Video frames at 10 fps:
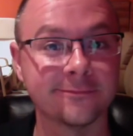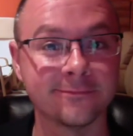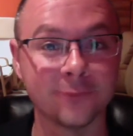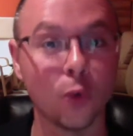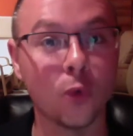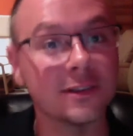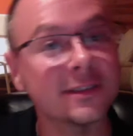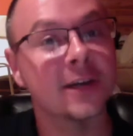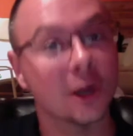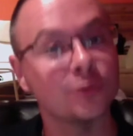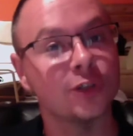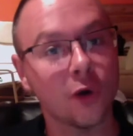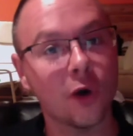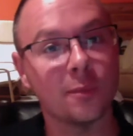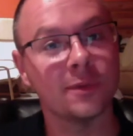Who wants to come show
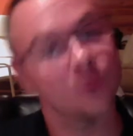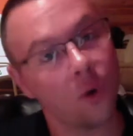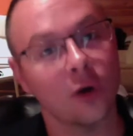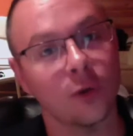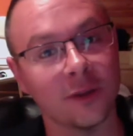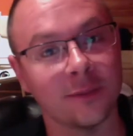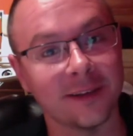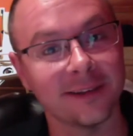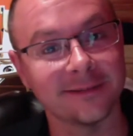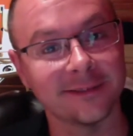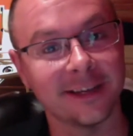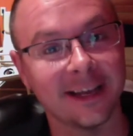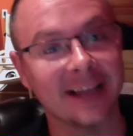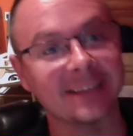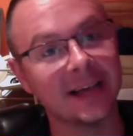up and walk with me?
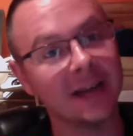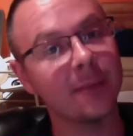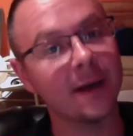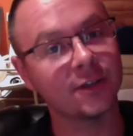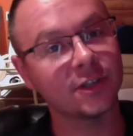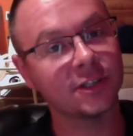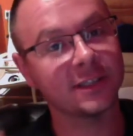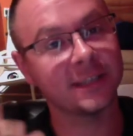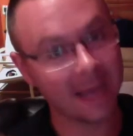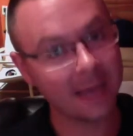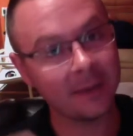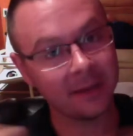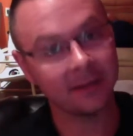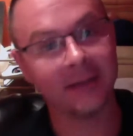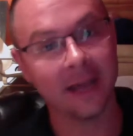It's not about just today being
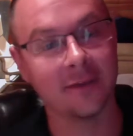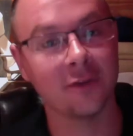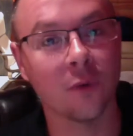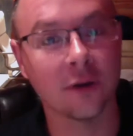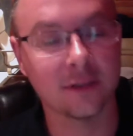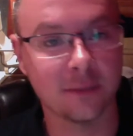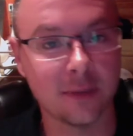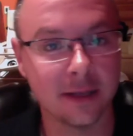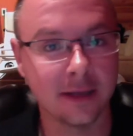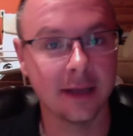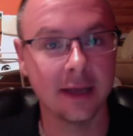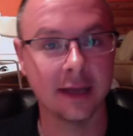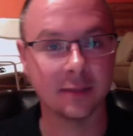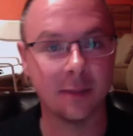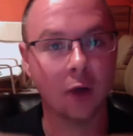the day if you want it to be. It's
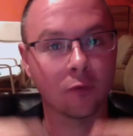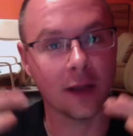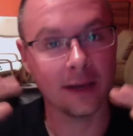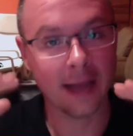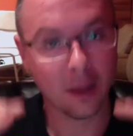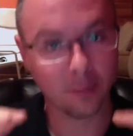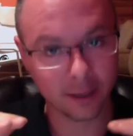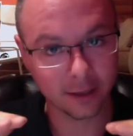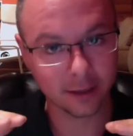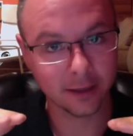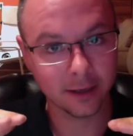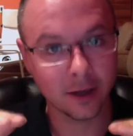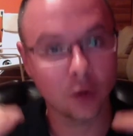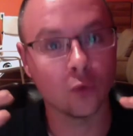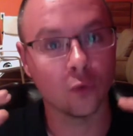about right now being
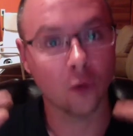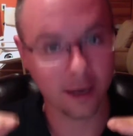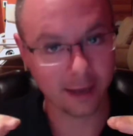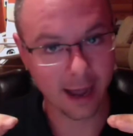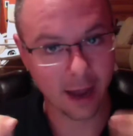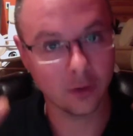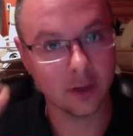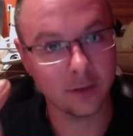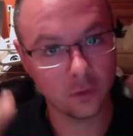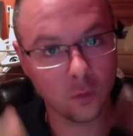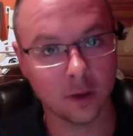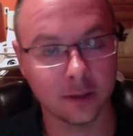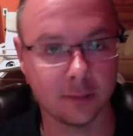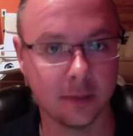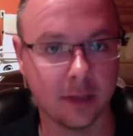right now if you want it to
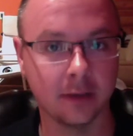be.